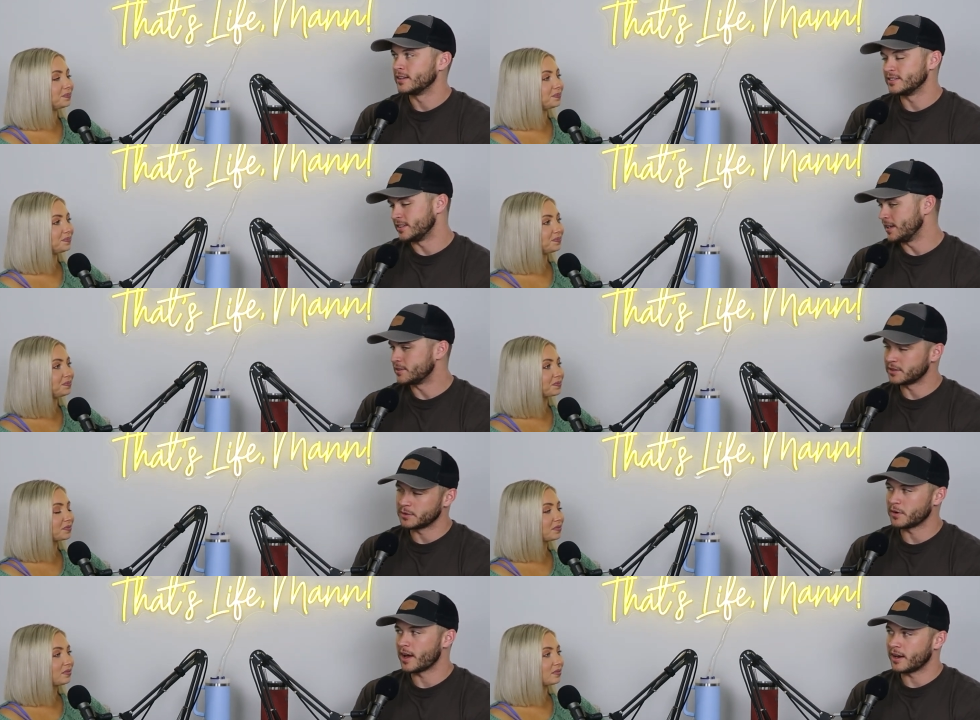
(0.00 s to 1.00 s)
Speaker 1: Z's at
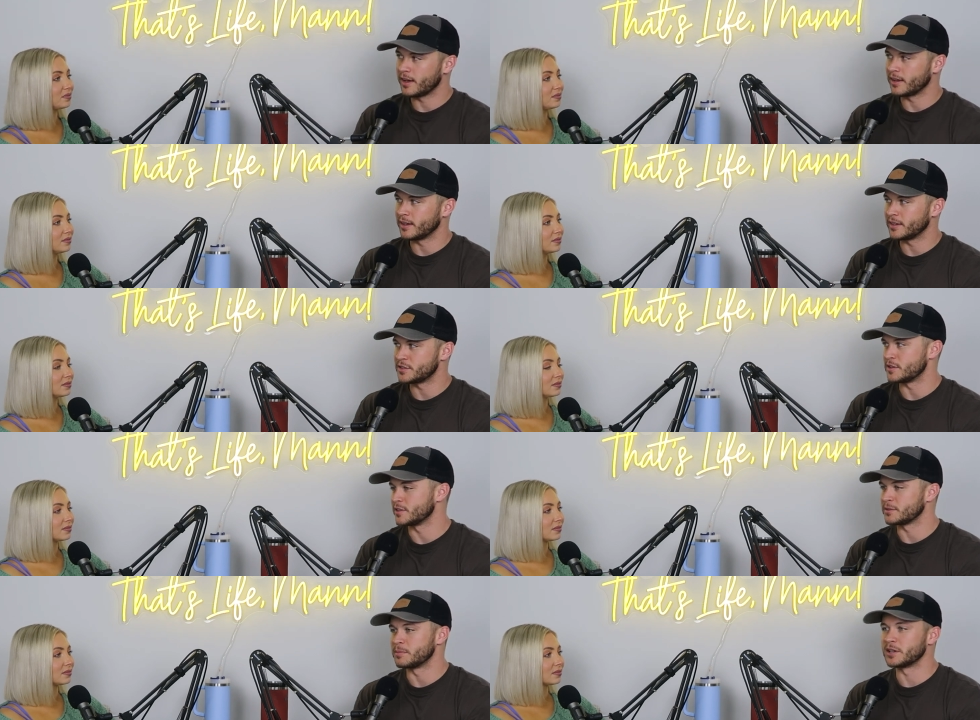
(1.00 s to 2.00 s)
the right age.
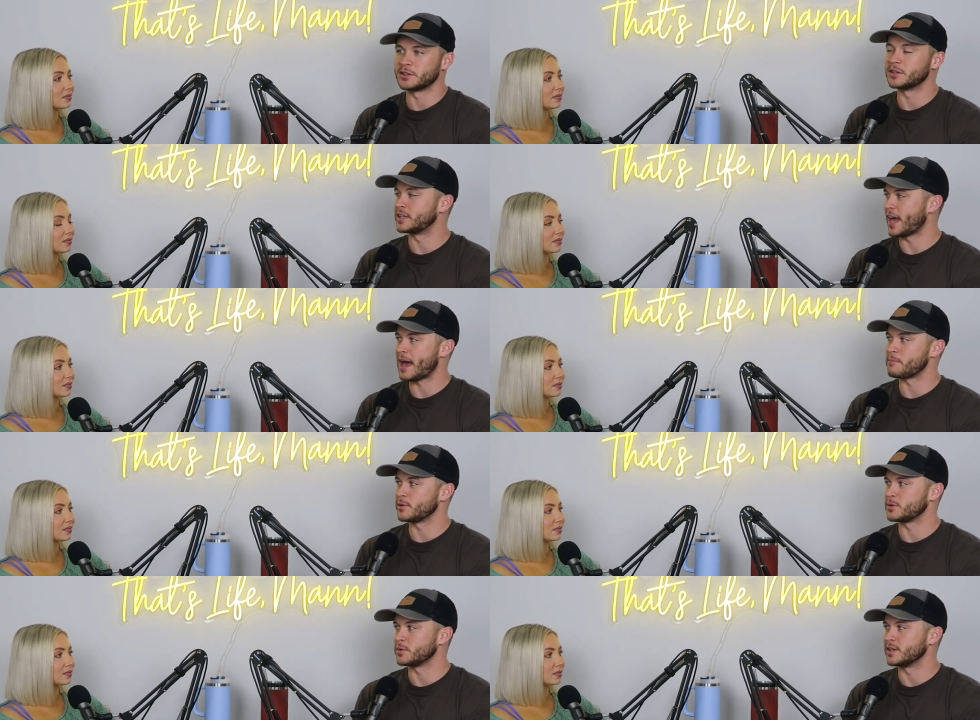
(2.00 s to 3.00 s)
This will be a good gap
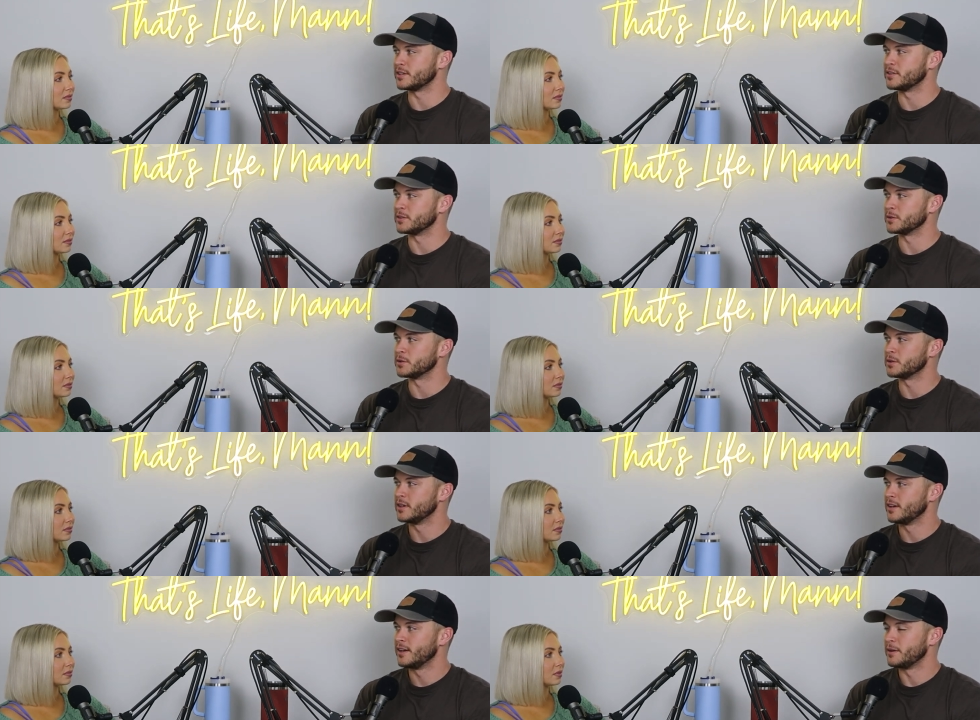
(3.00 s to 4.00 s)
between the two
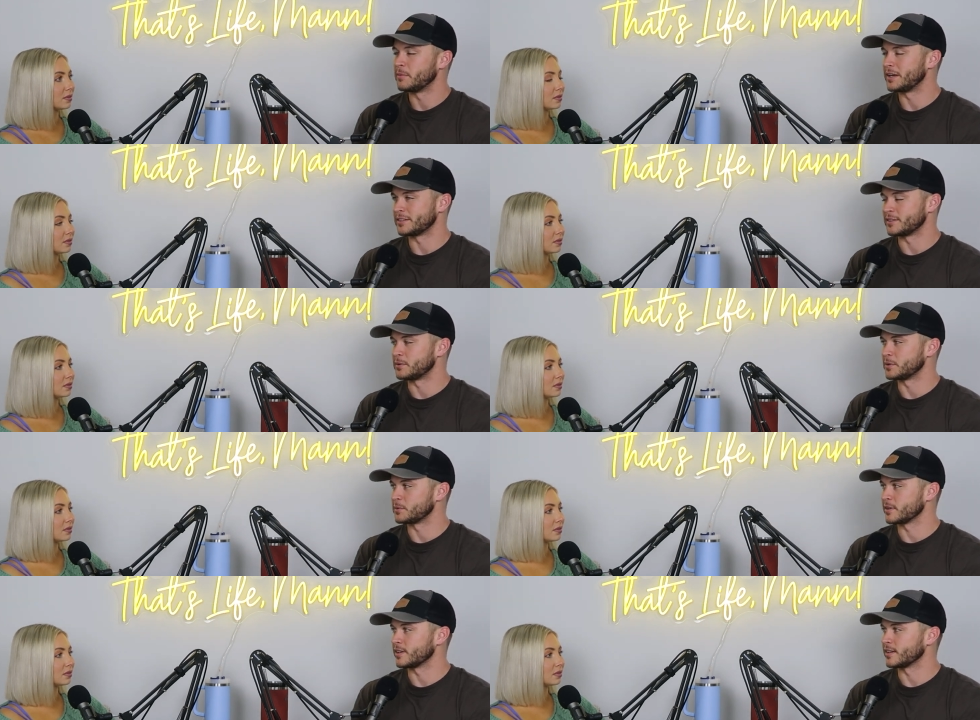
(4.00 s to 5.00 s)
but it doesn't
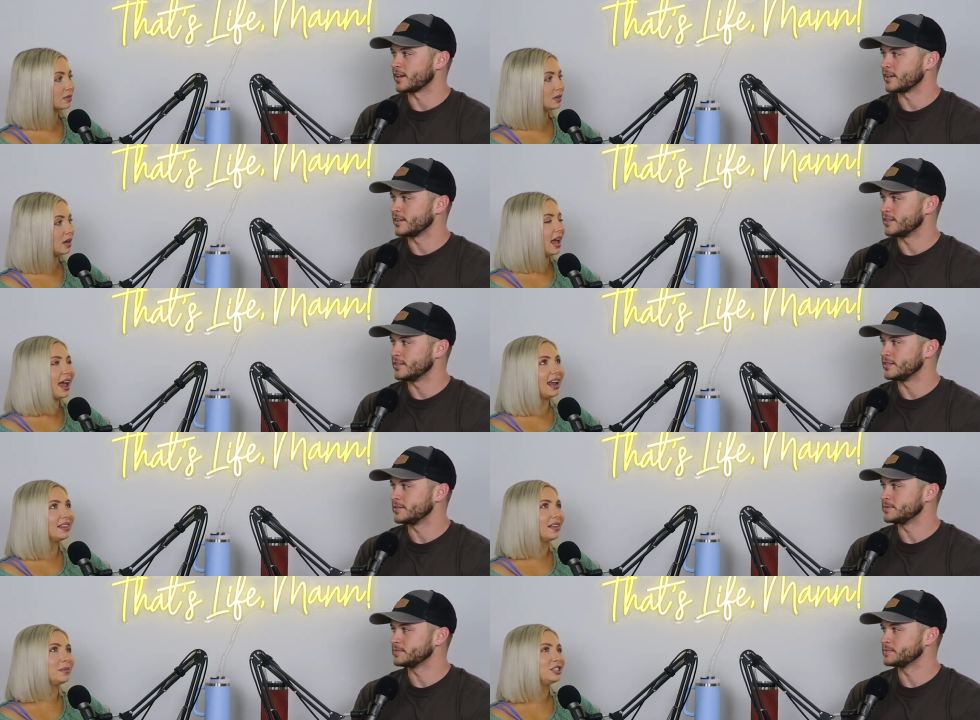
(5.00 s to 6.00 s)
always work like that.
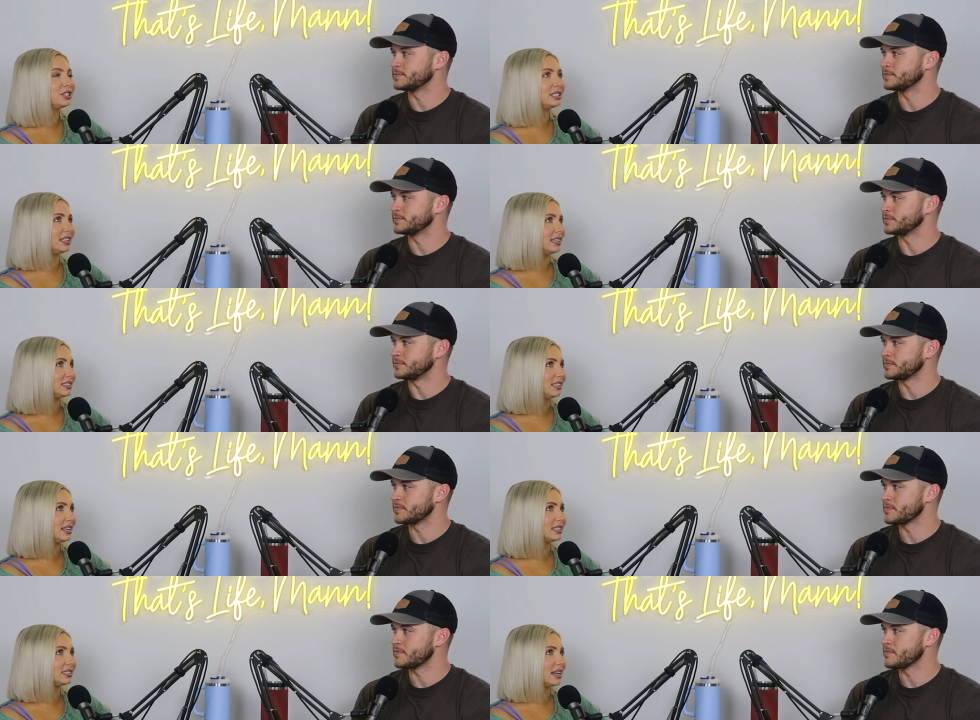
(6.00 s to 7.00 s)
Speaker 2: And let me just say this
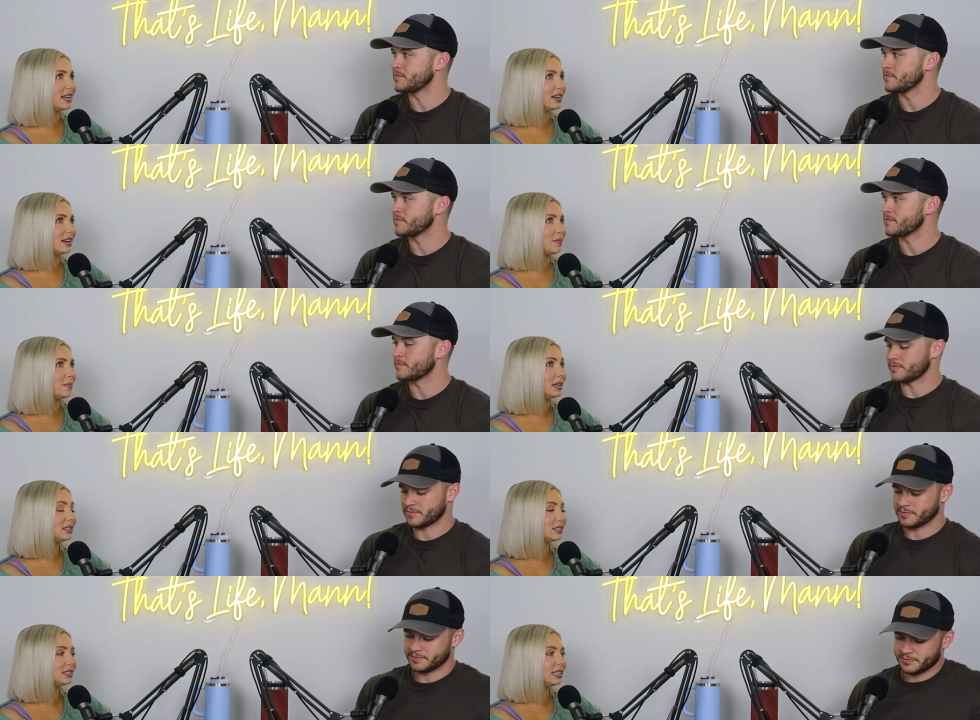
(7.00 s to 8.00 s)
like, is like
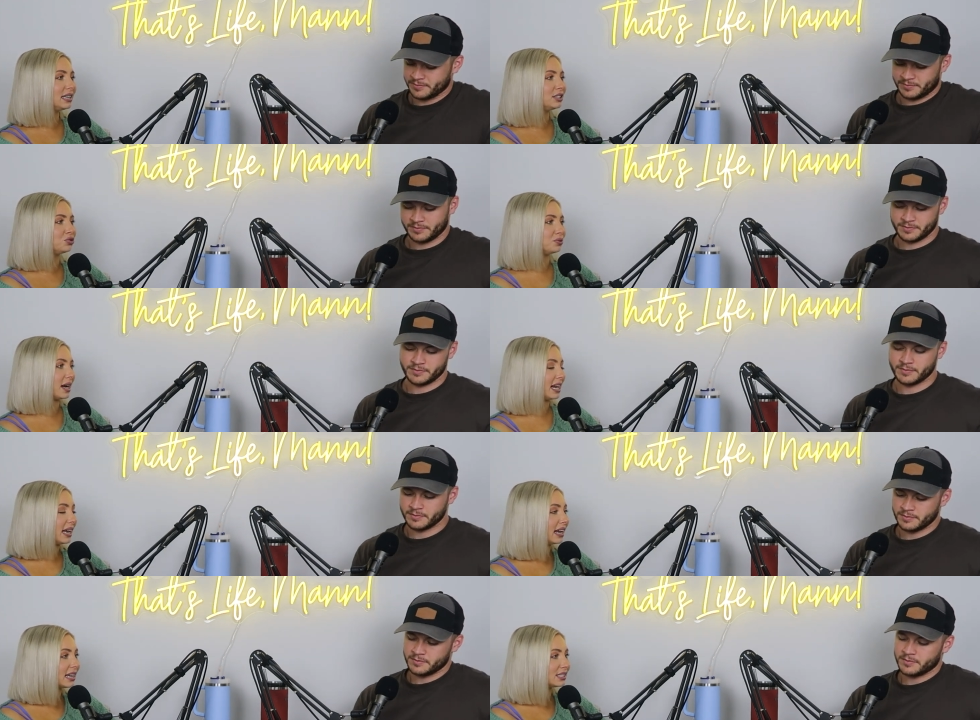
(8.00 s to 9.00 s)
mentally
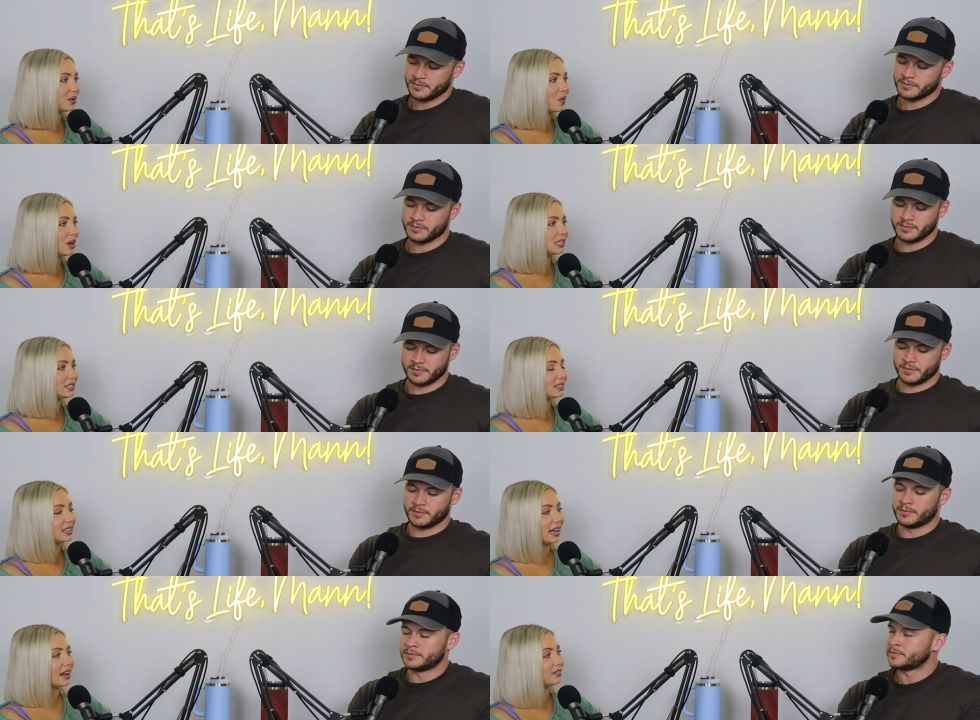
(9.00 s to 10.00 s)
draining as it was to
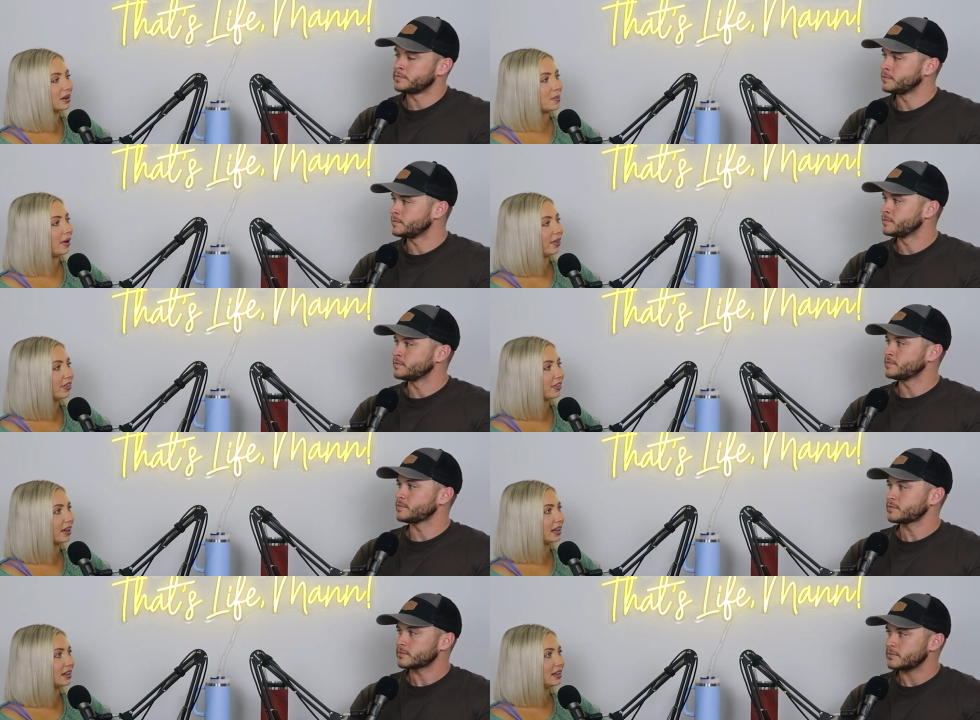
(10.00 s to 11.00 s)
like every month,
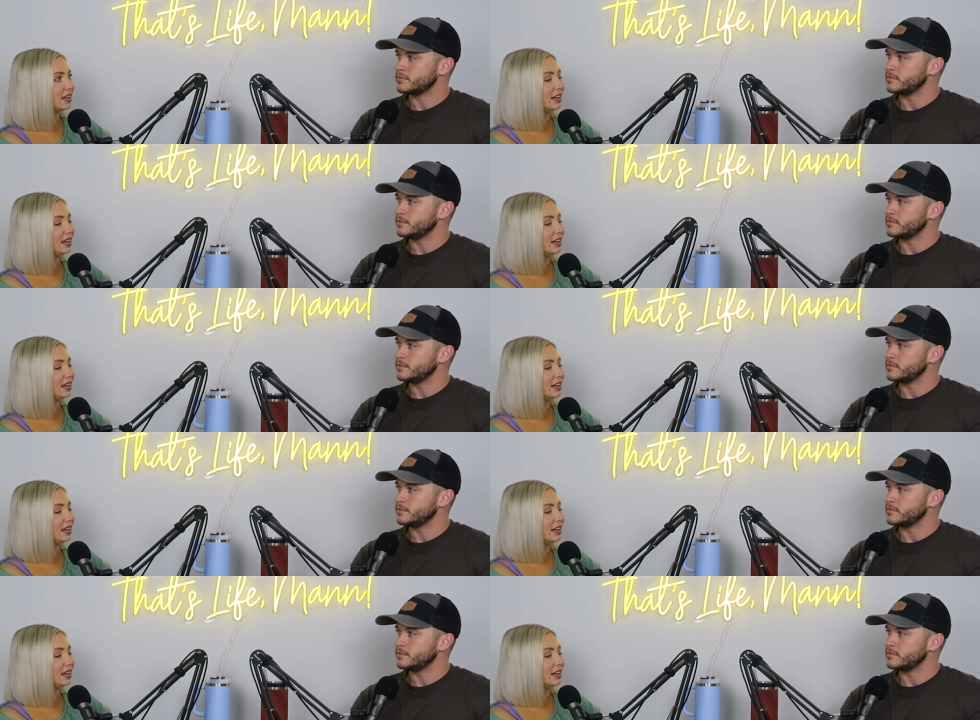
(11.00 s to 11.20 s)
like,